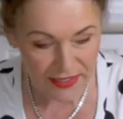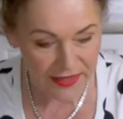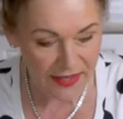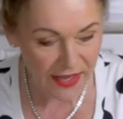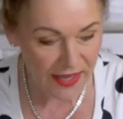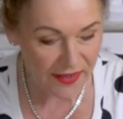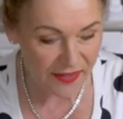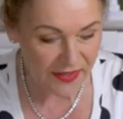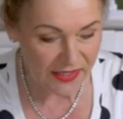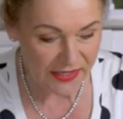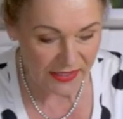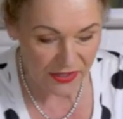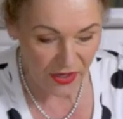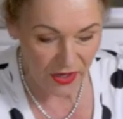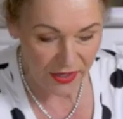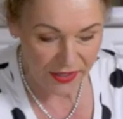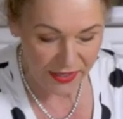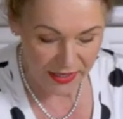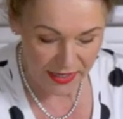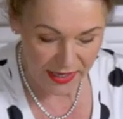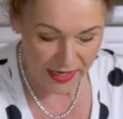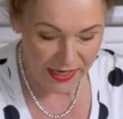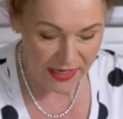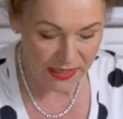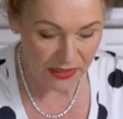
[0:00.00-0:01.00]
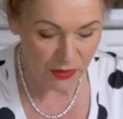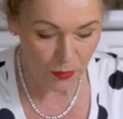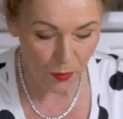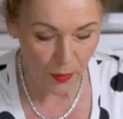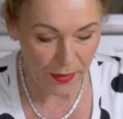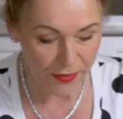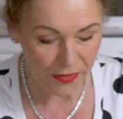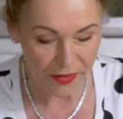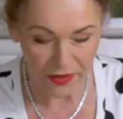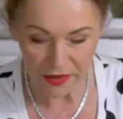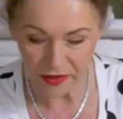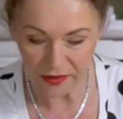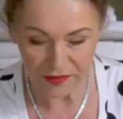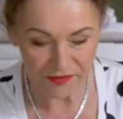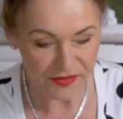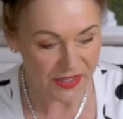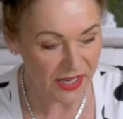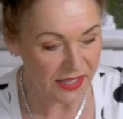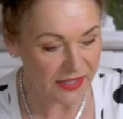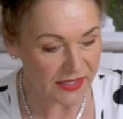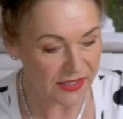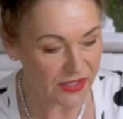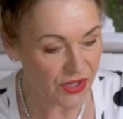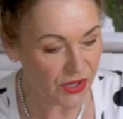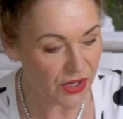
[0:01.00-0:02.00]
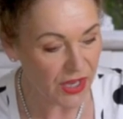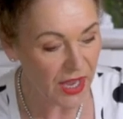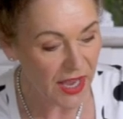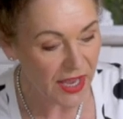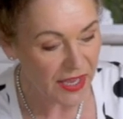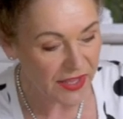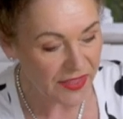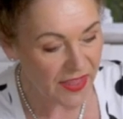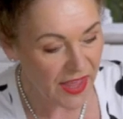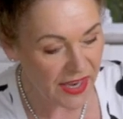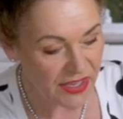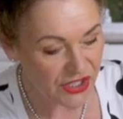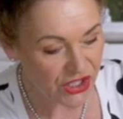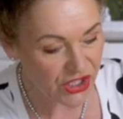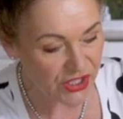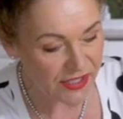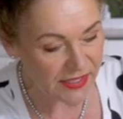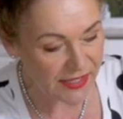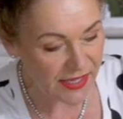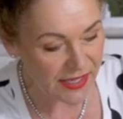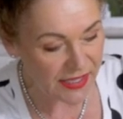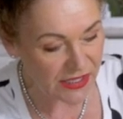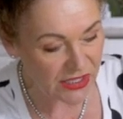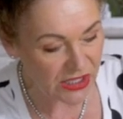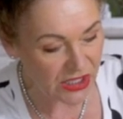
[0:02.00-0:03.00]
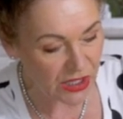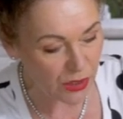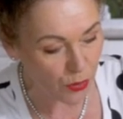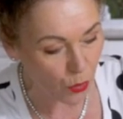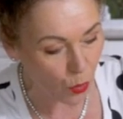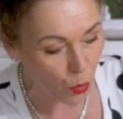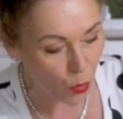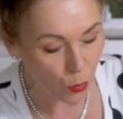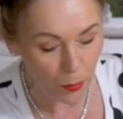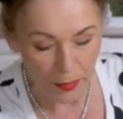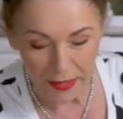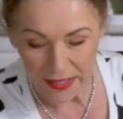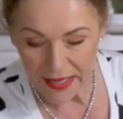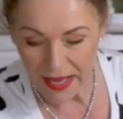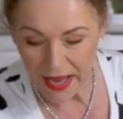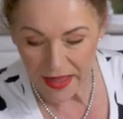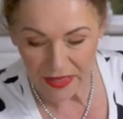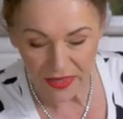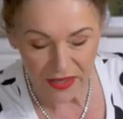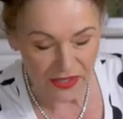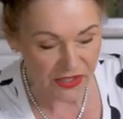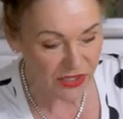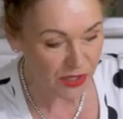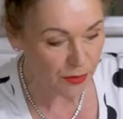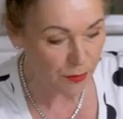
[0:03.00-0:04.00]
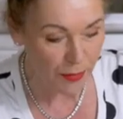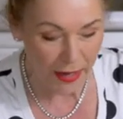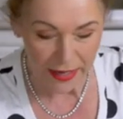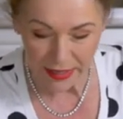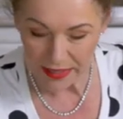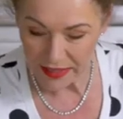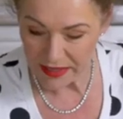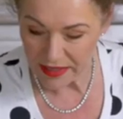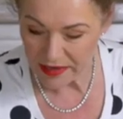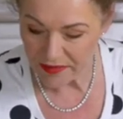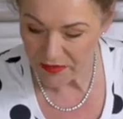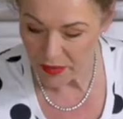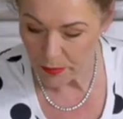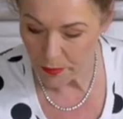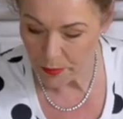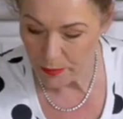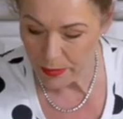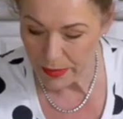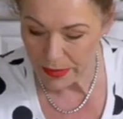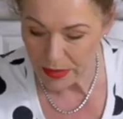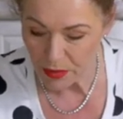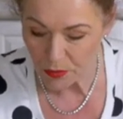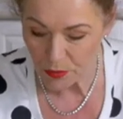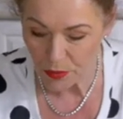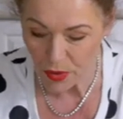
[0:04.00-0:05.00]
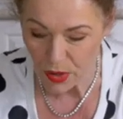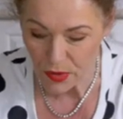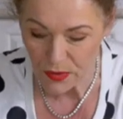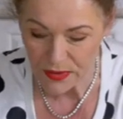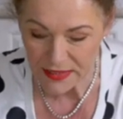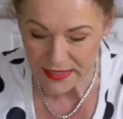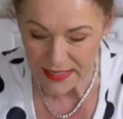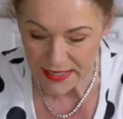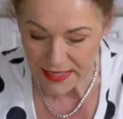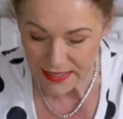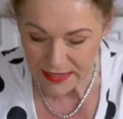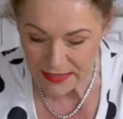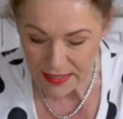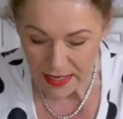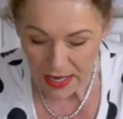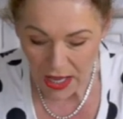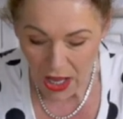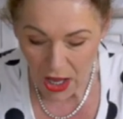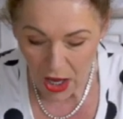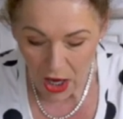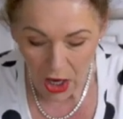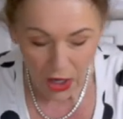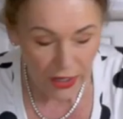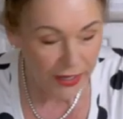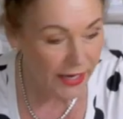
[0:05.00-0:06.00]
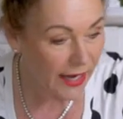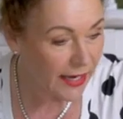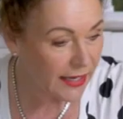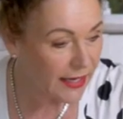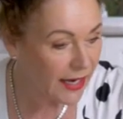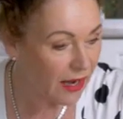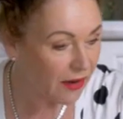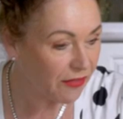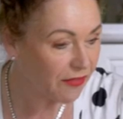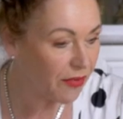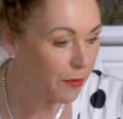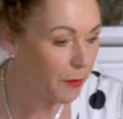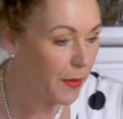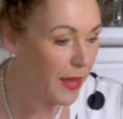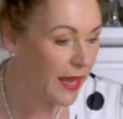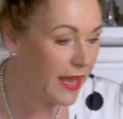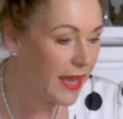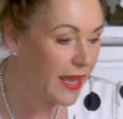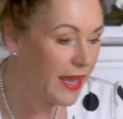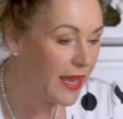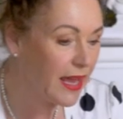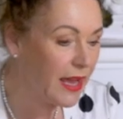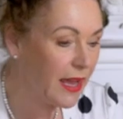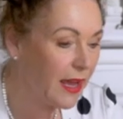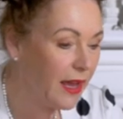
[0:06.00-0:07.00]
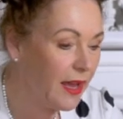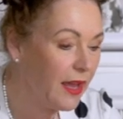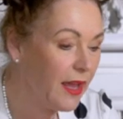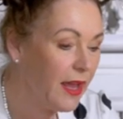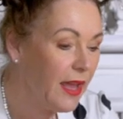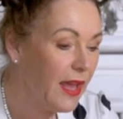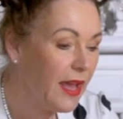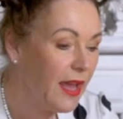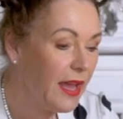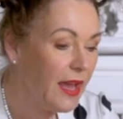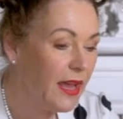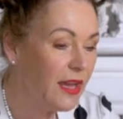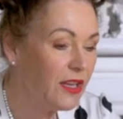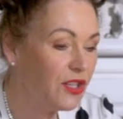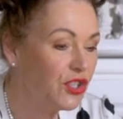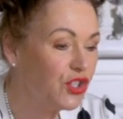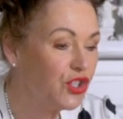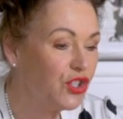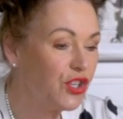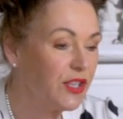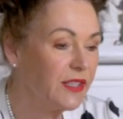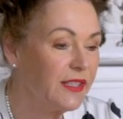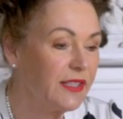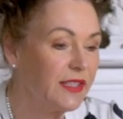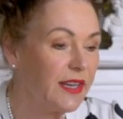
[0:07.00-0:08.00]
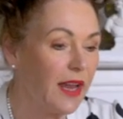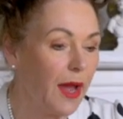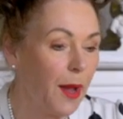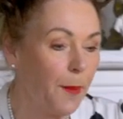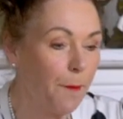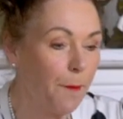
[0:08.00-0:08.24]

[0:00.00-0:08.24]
the other side and here's one that I've done so that just needs to all be gathered to make an even bigger rosette okay now from here it's just a